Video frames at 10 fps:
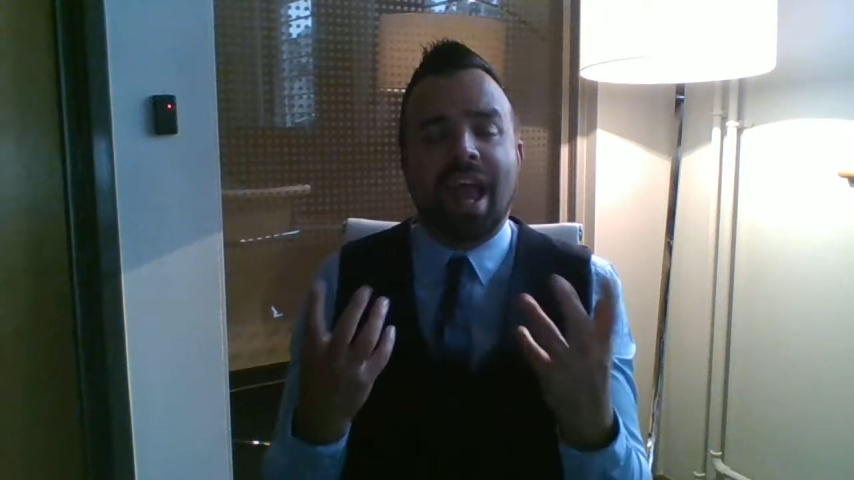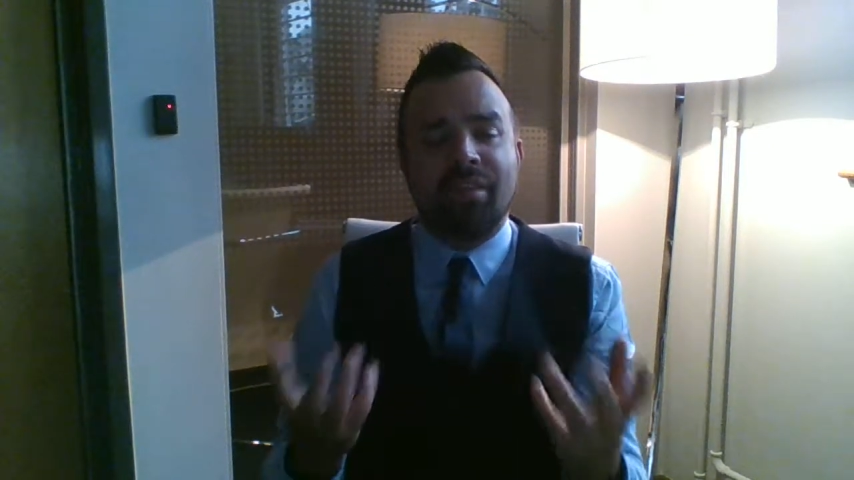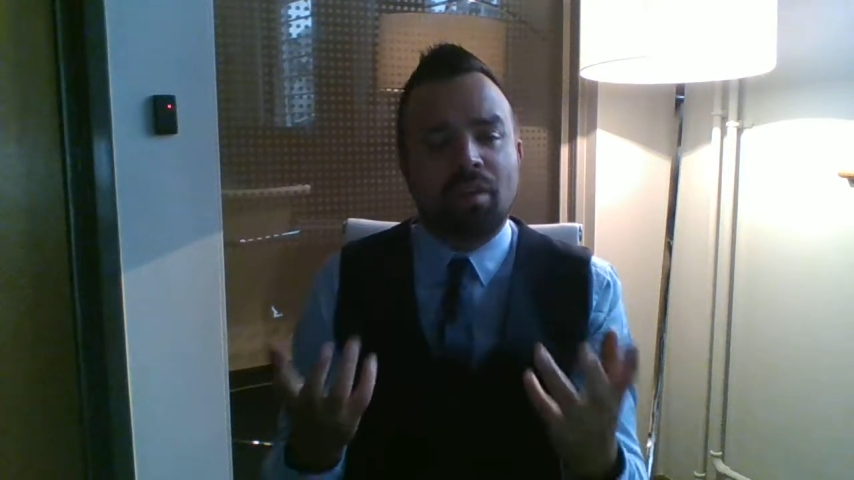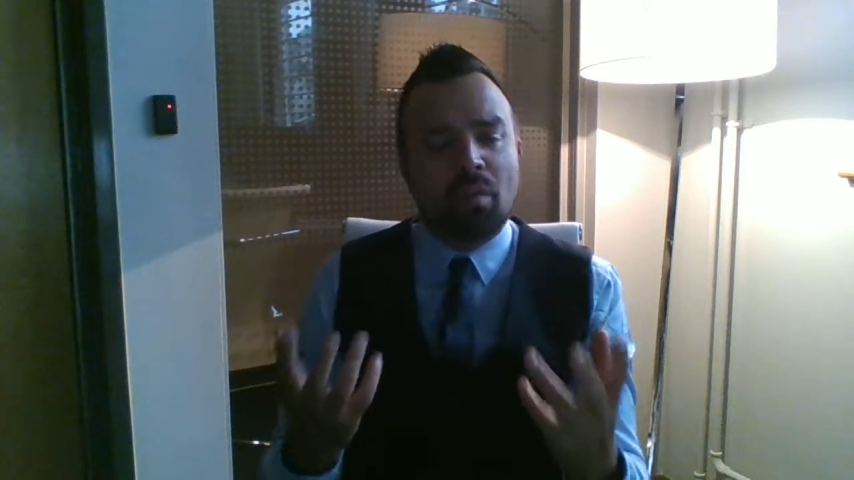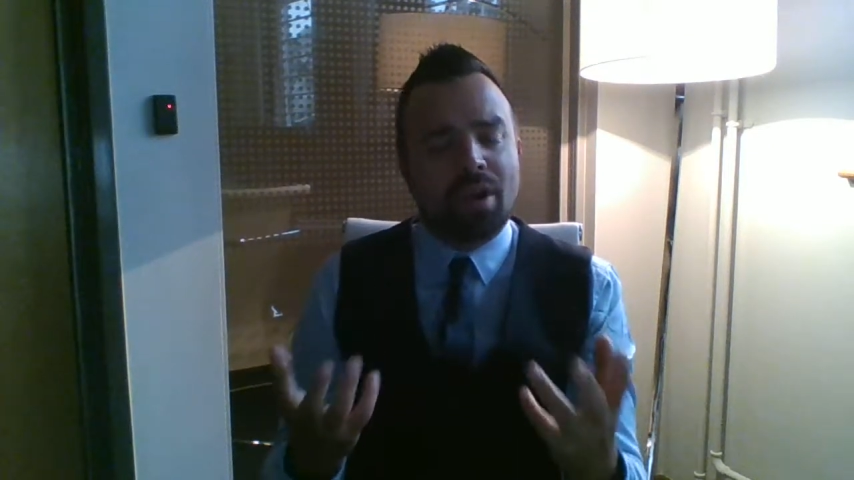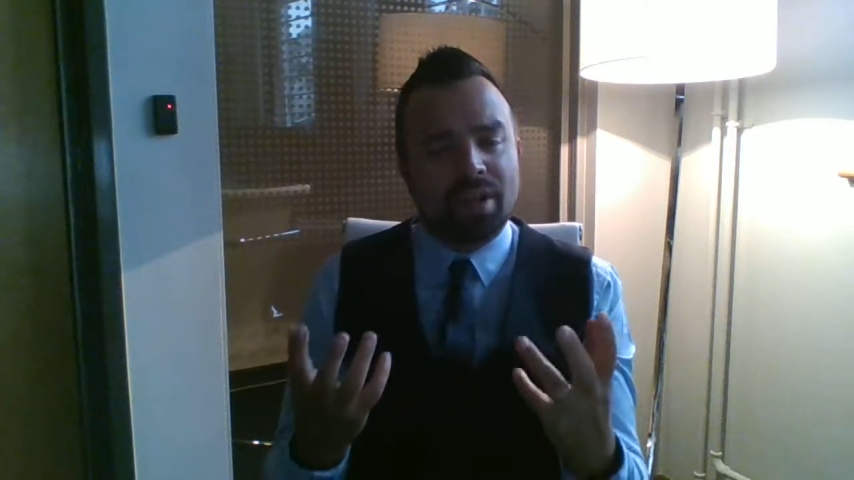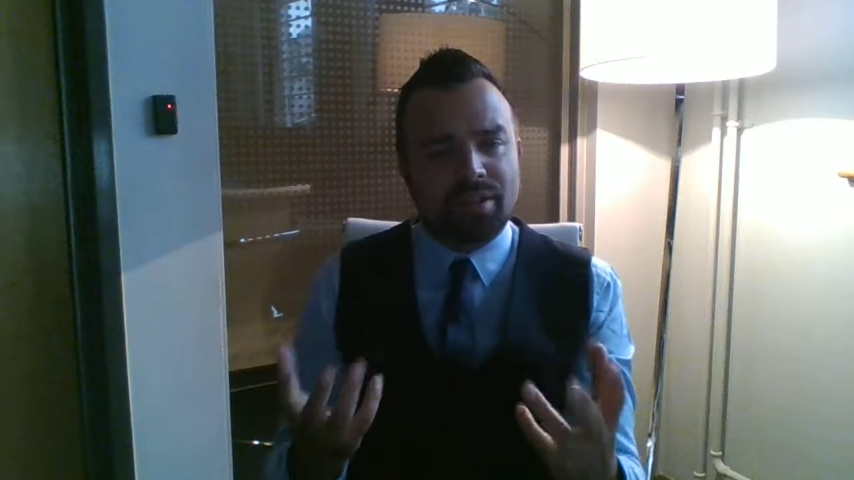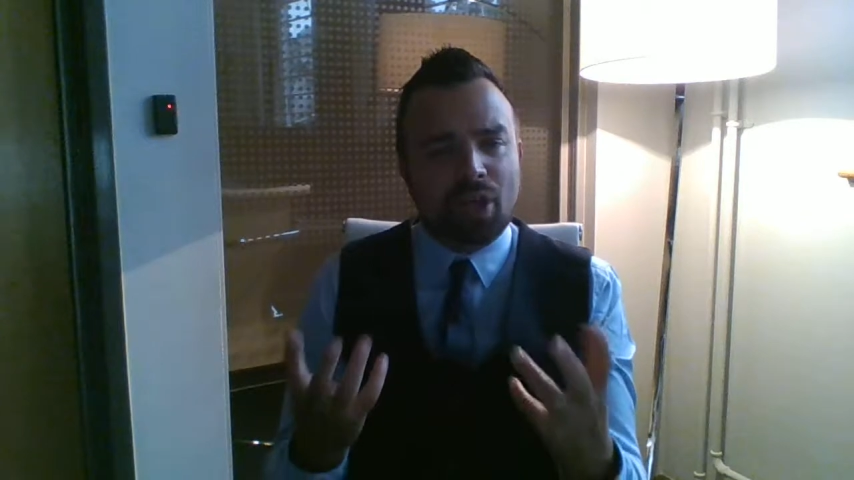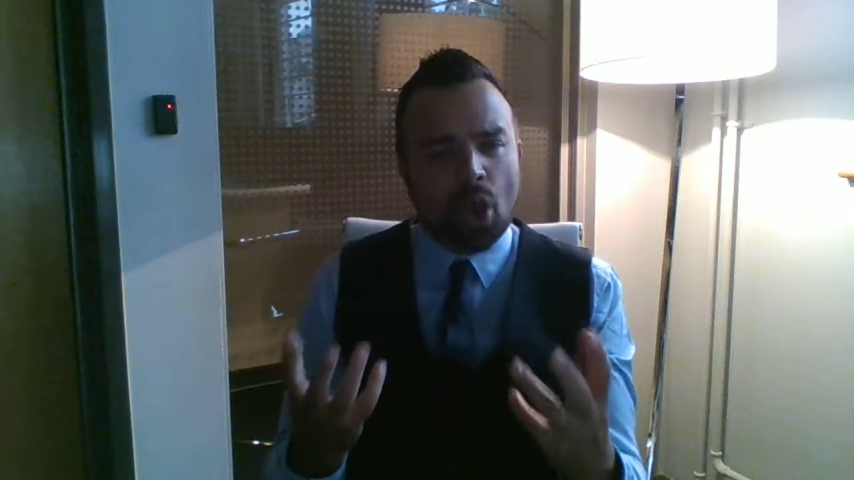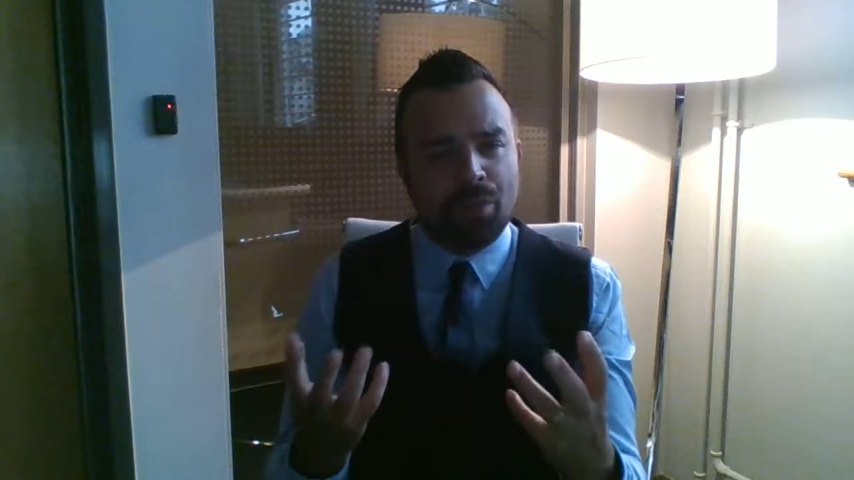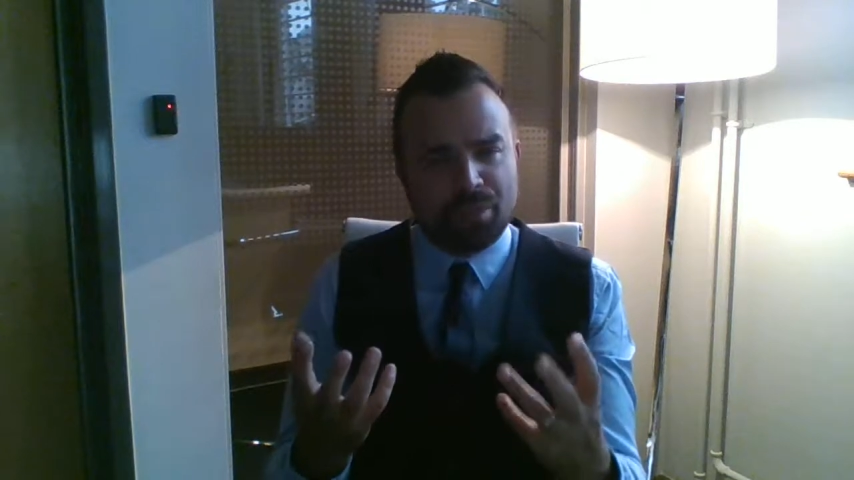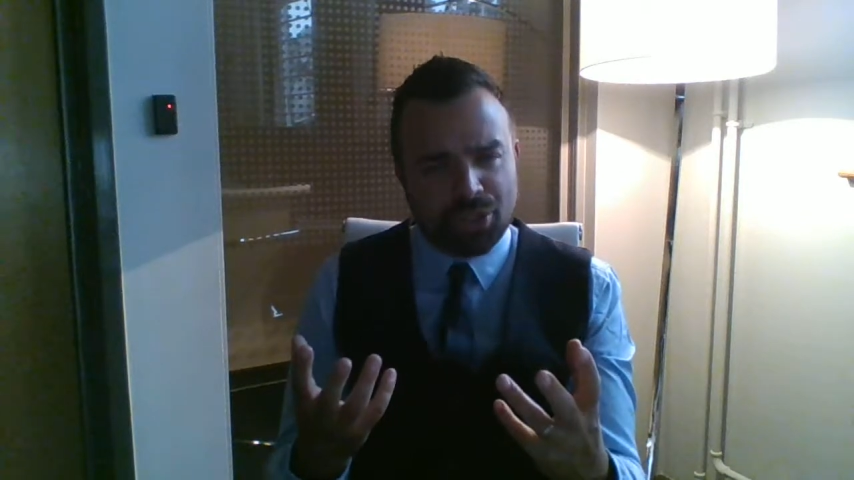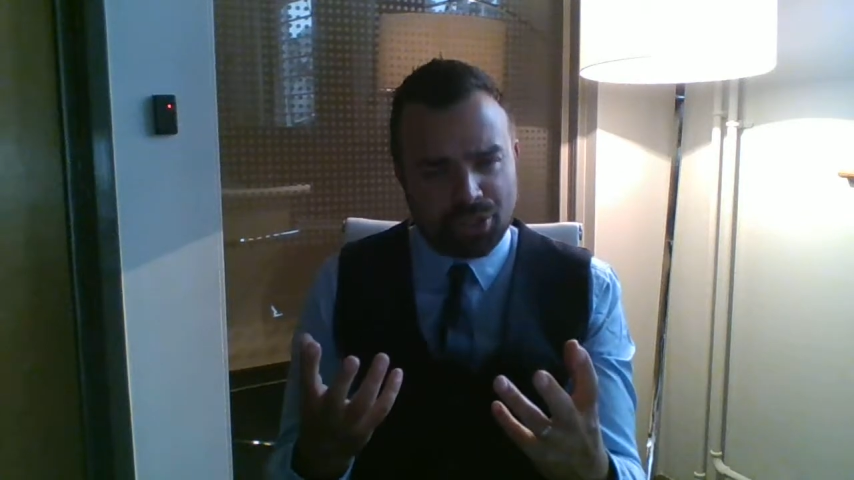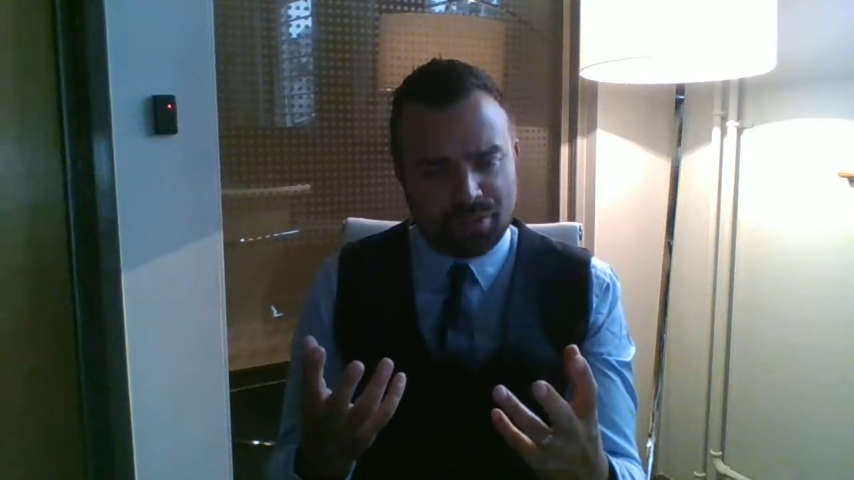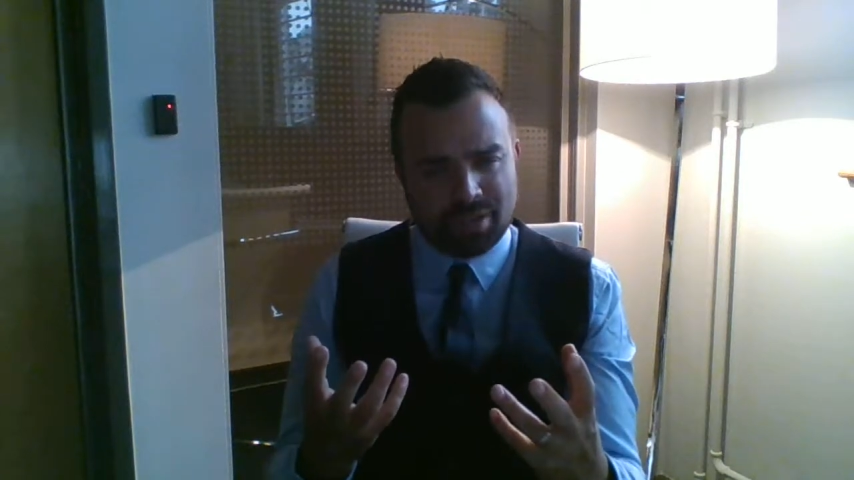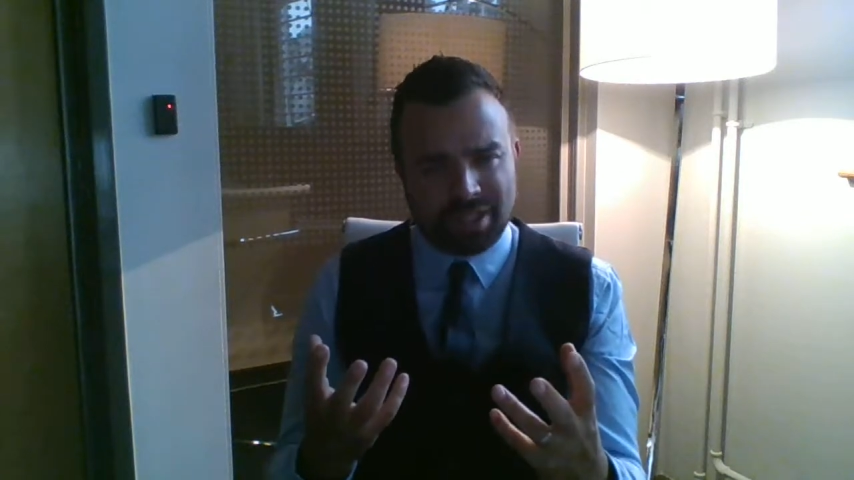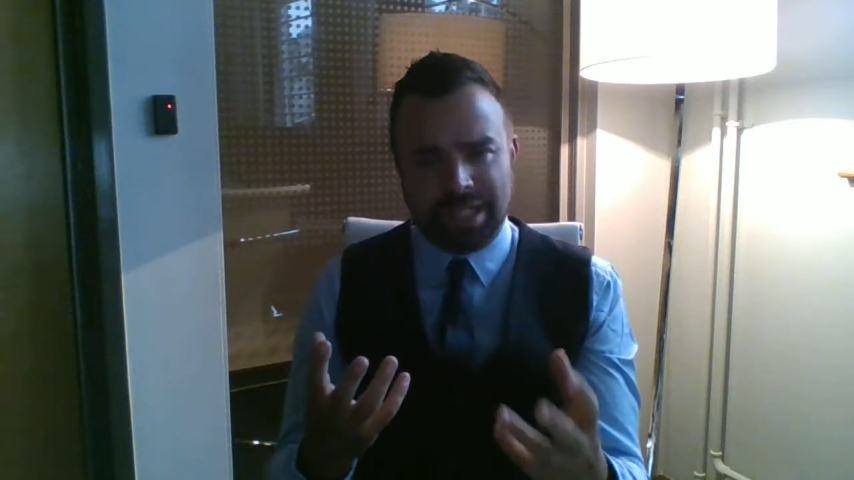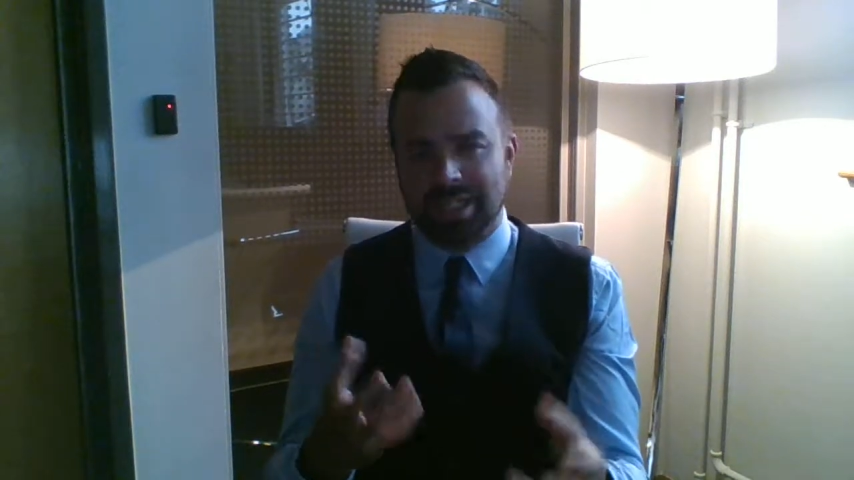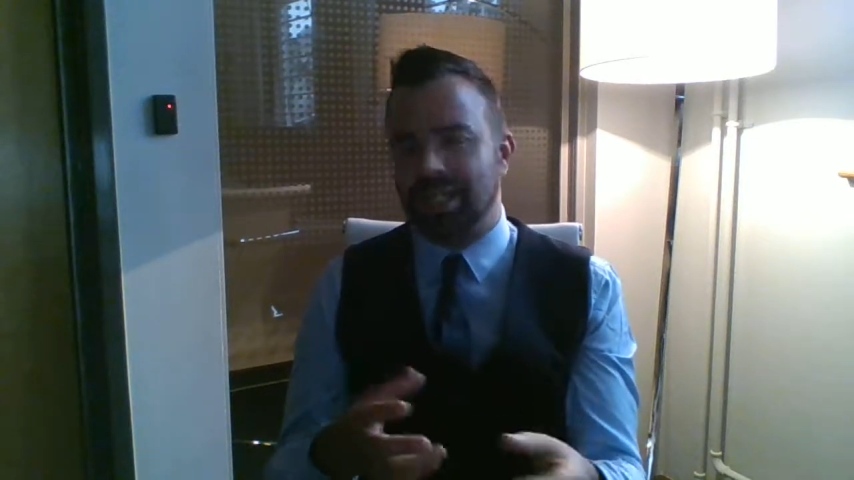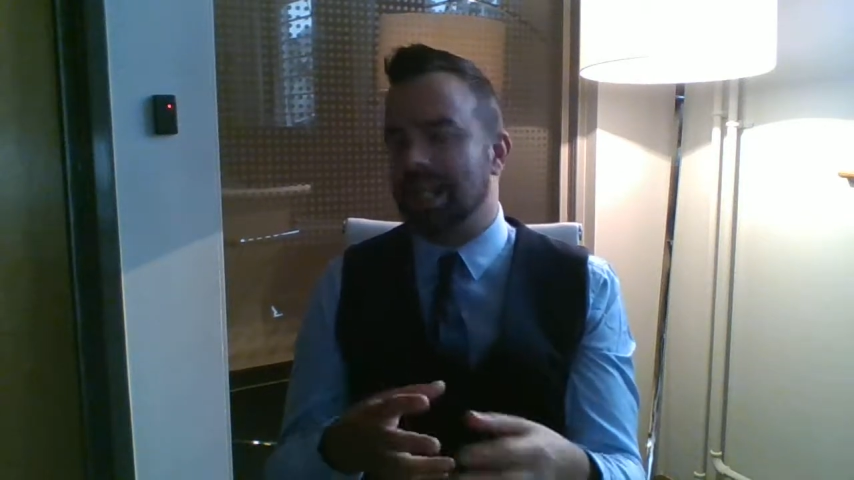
everyone has co-produced it,